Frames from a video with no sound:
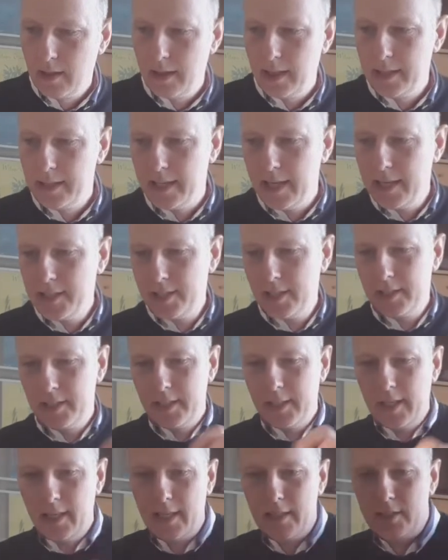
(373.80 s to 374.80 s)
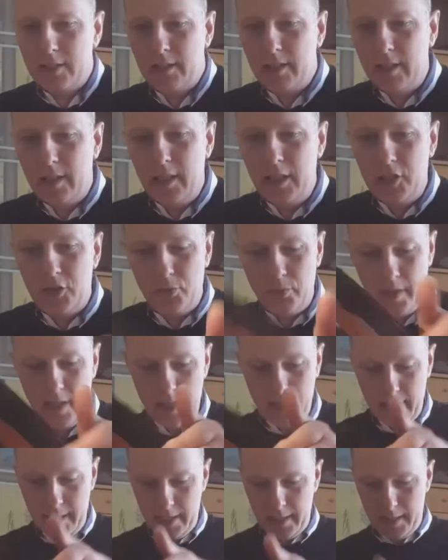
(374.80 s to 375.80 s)
And acid jazz is
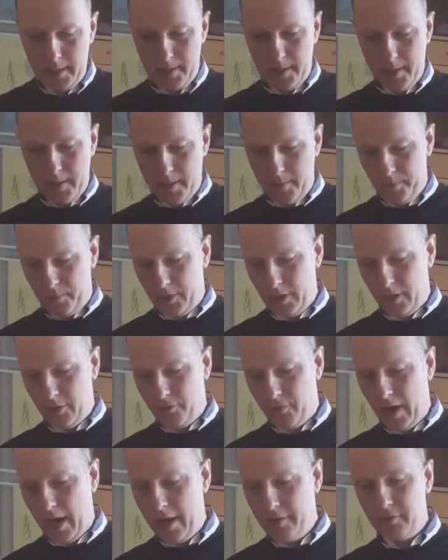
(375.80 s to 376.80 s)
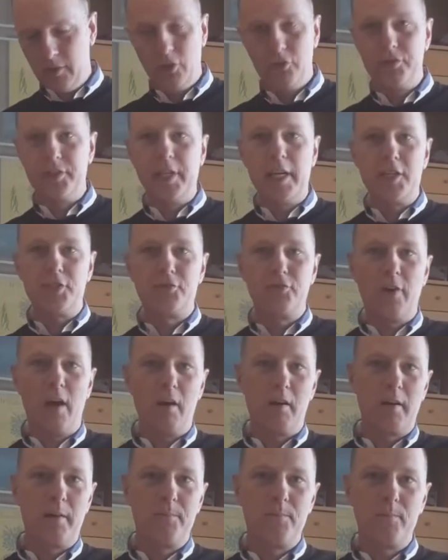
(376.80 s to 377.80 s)
really the revival of
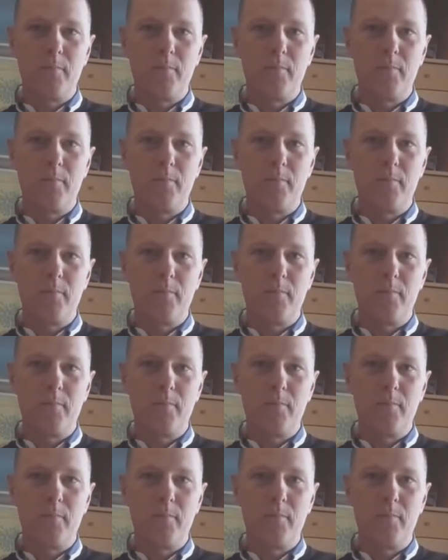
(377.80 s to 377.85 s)
JazzFunk.